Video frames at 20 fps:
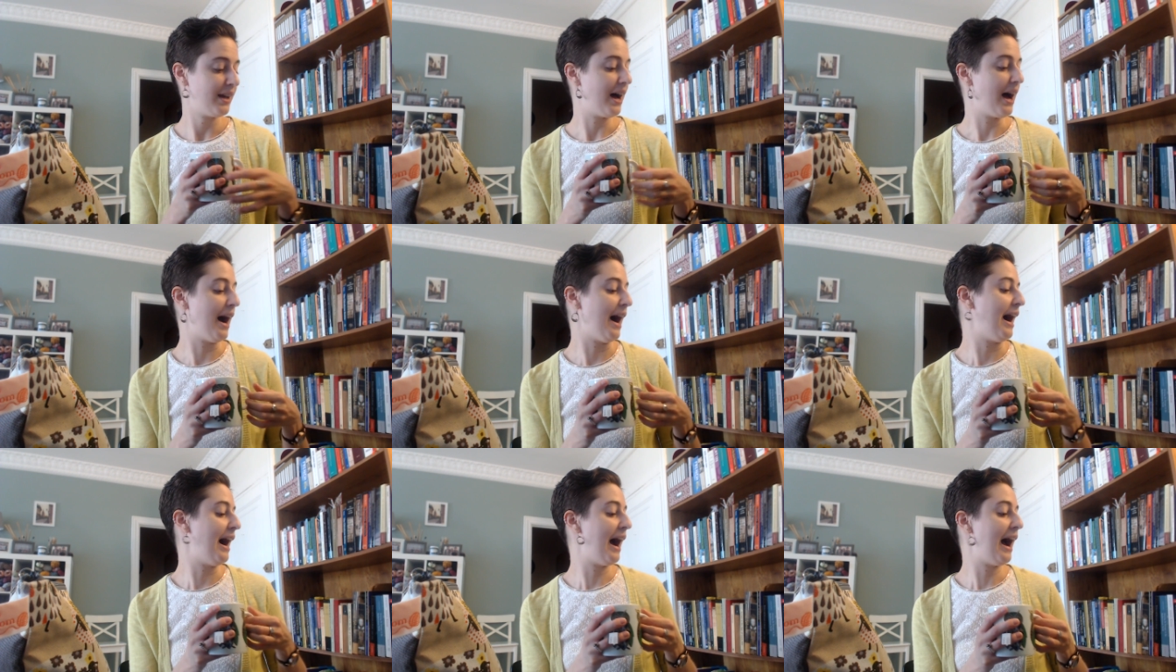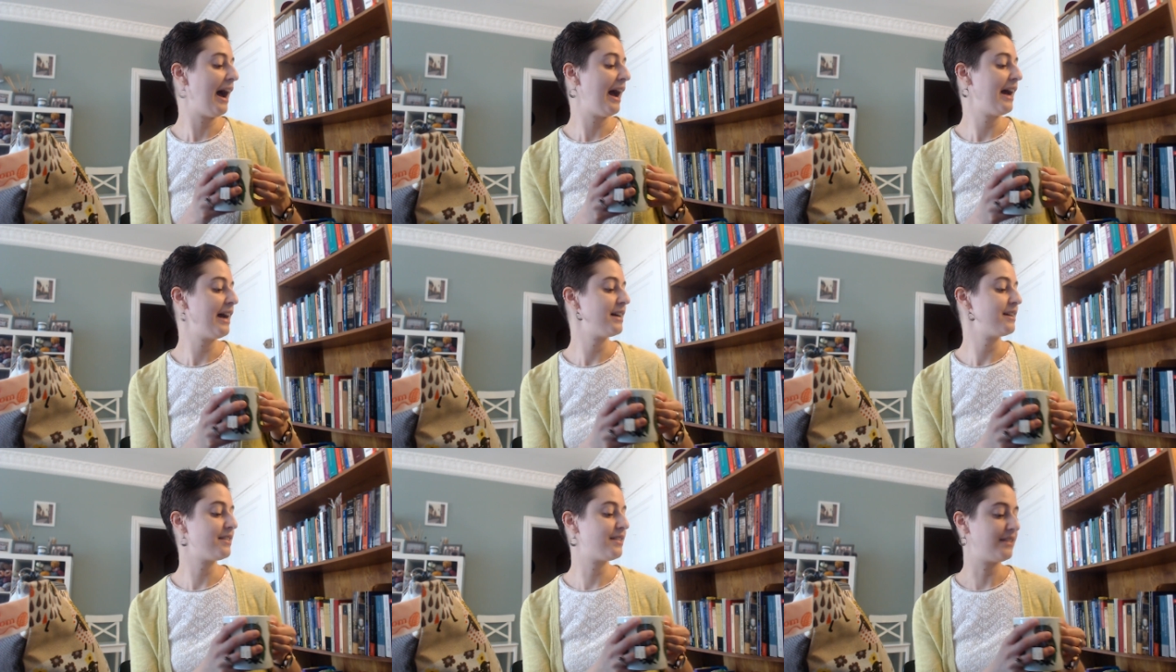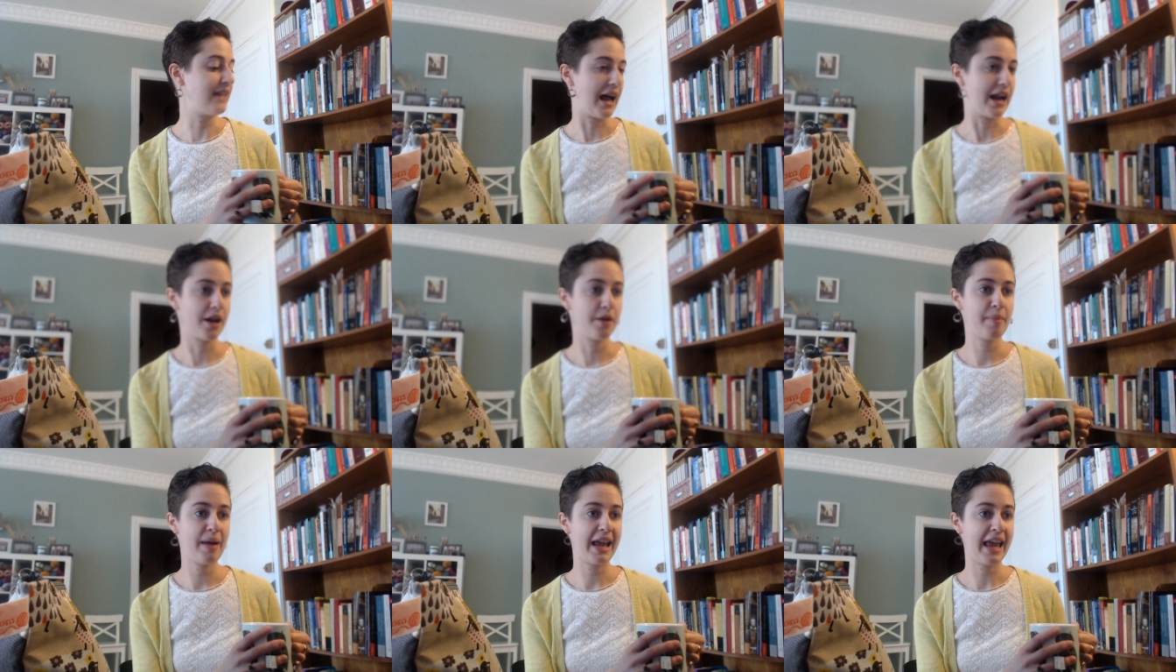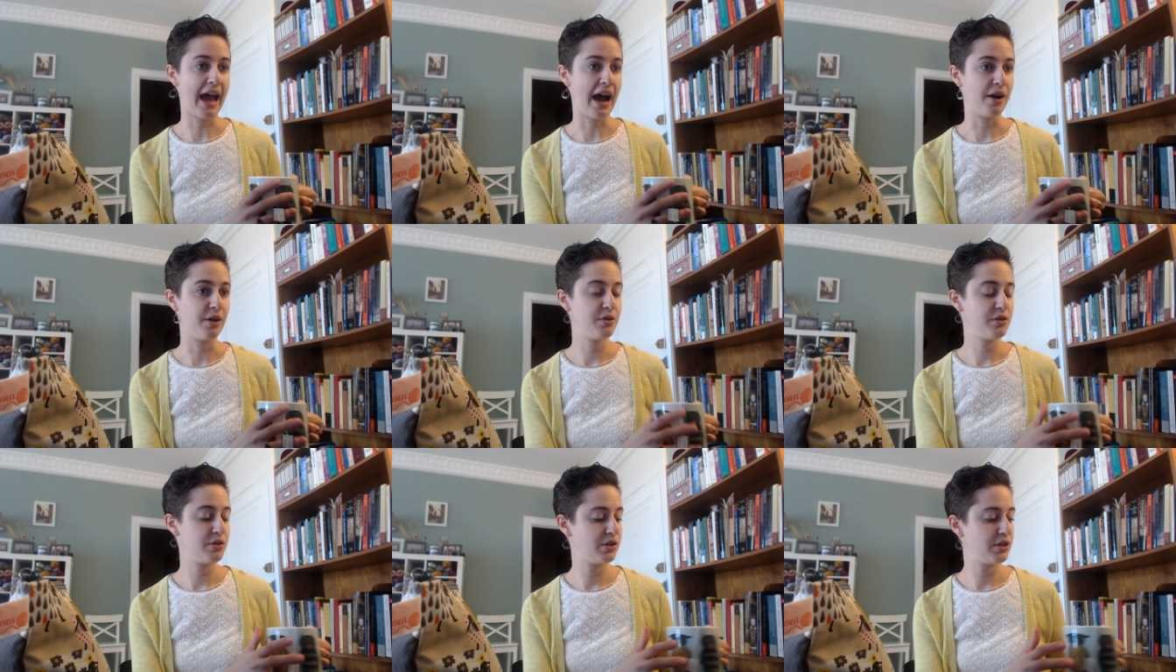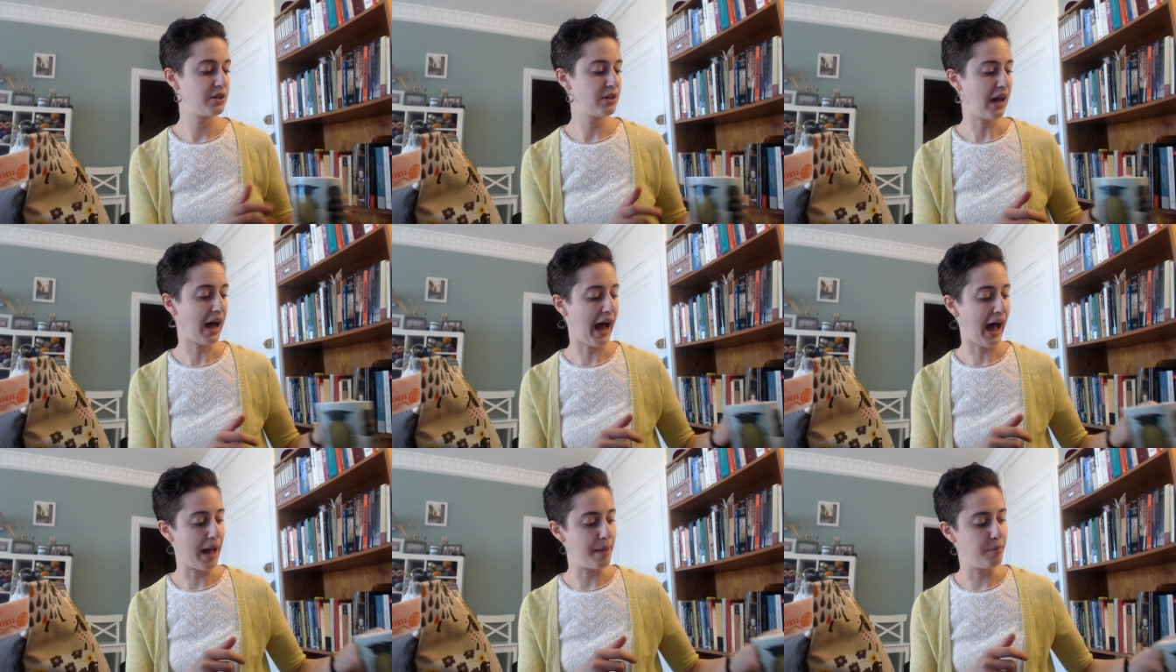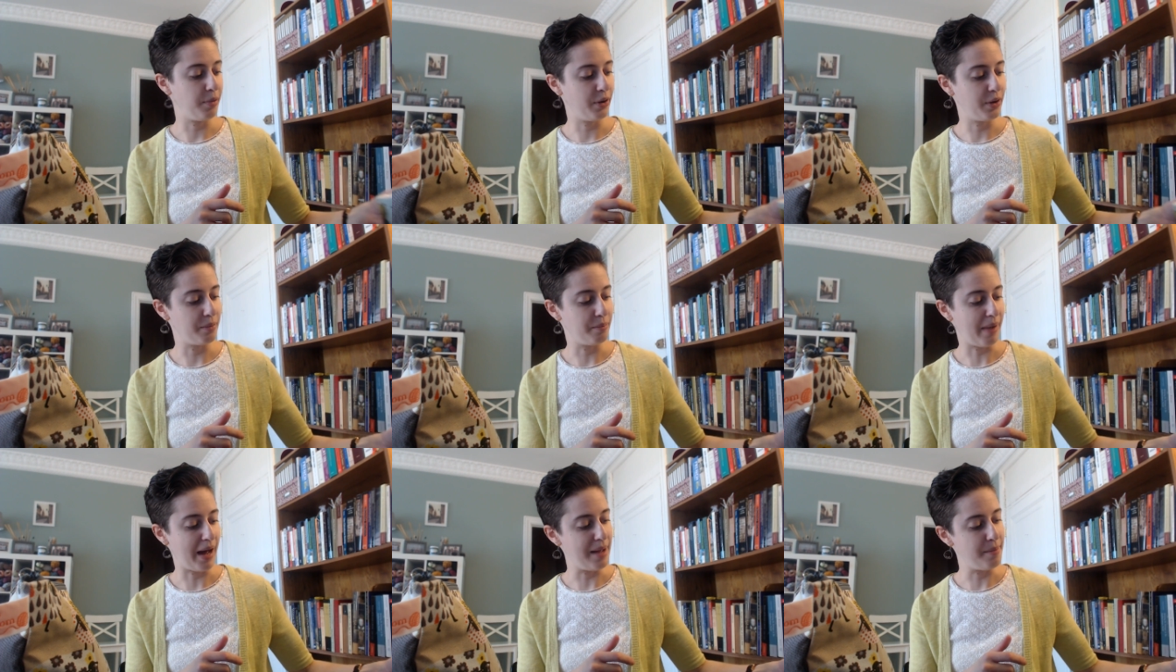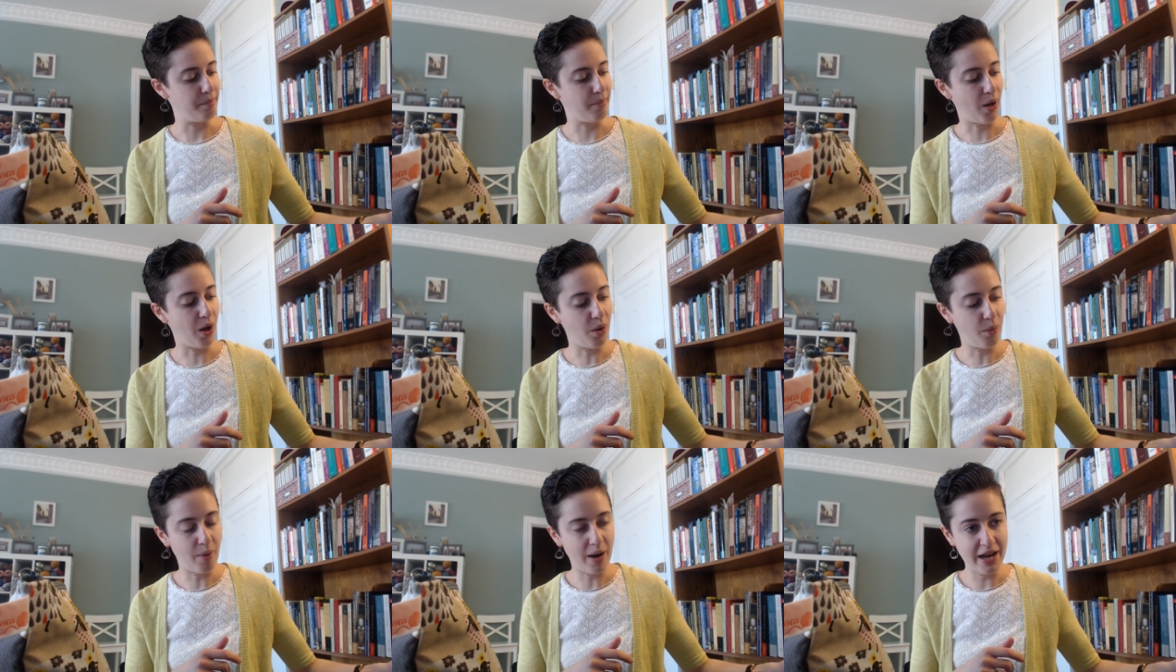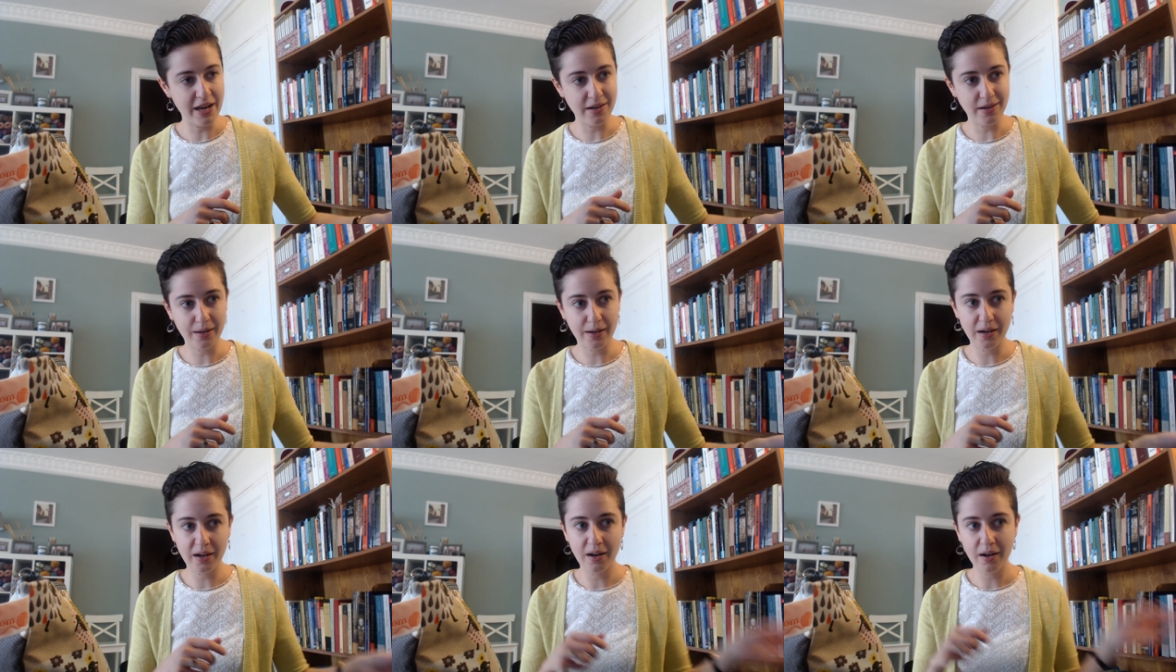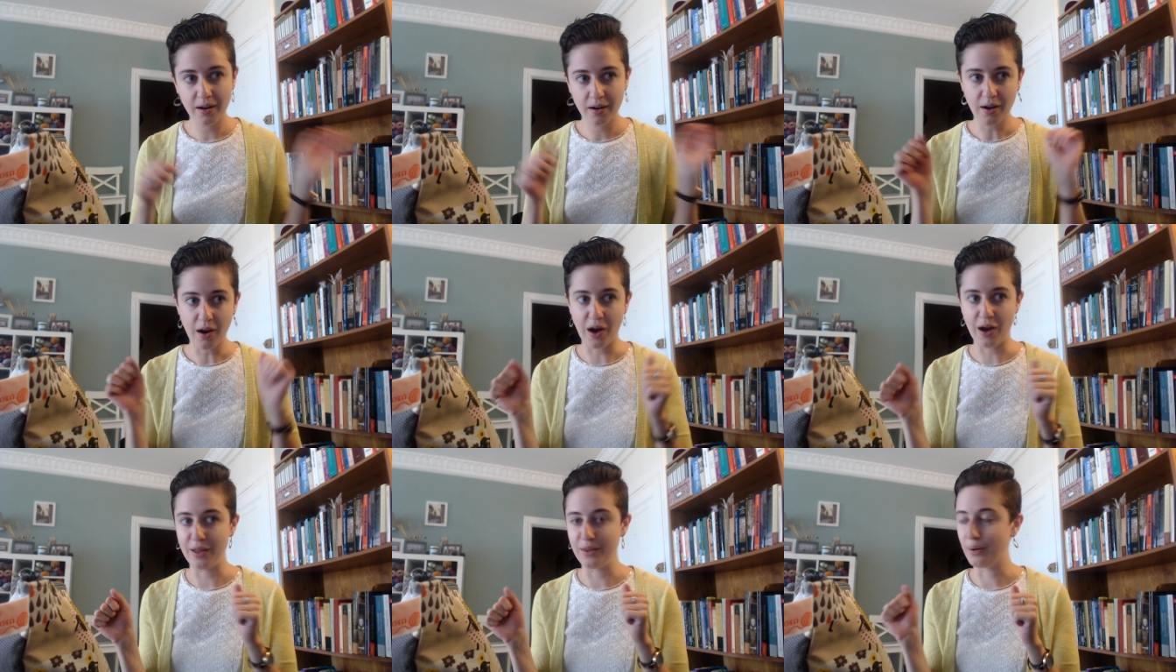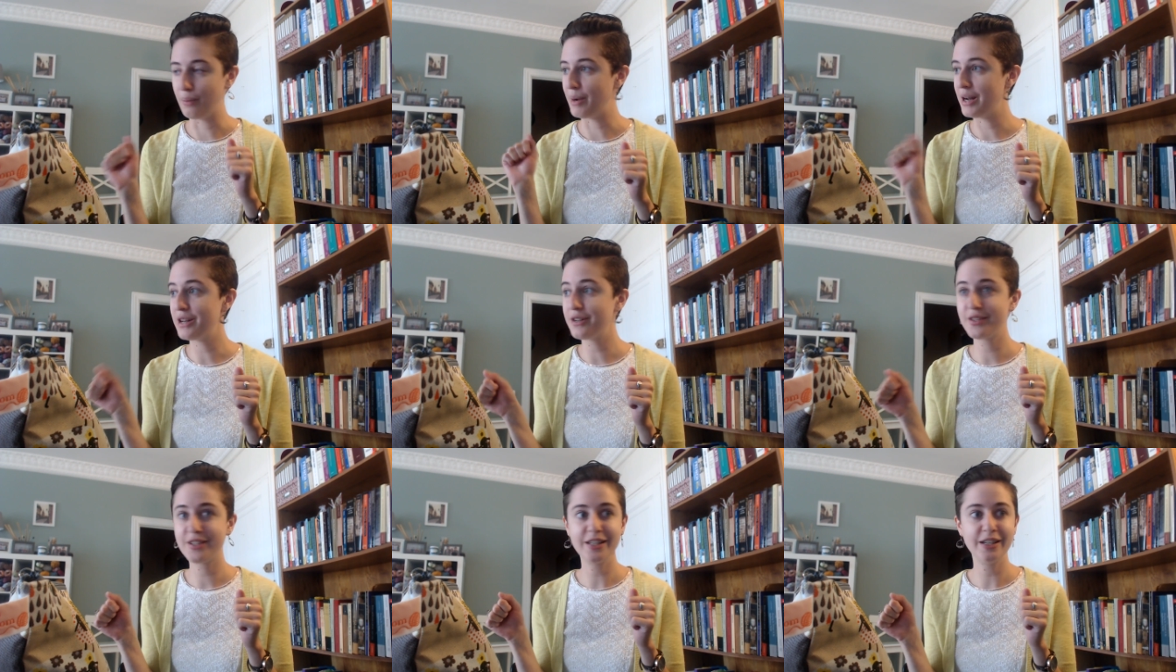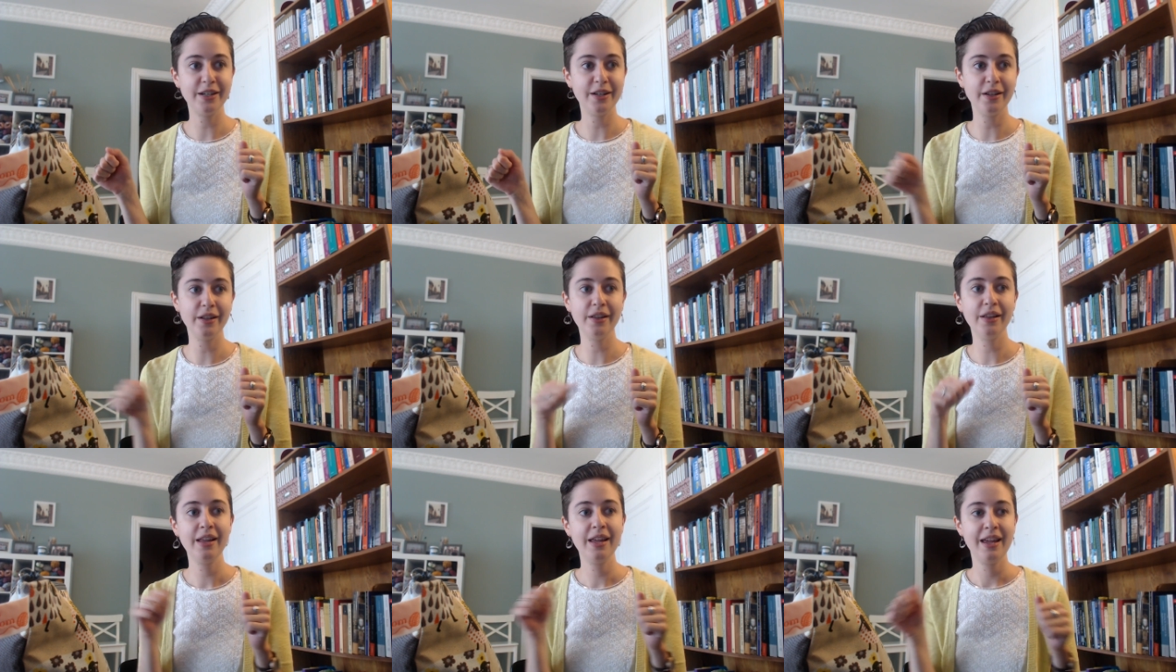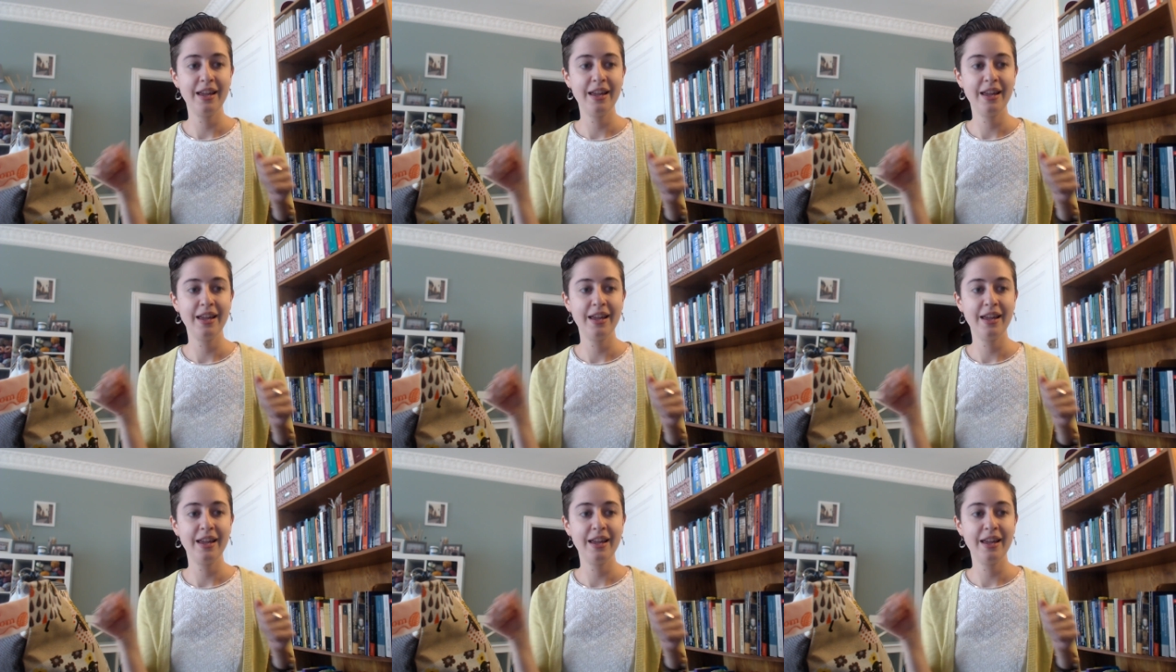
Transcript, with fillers: I sat on my couch. I put my ball winder on the windowsill,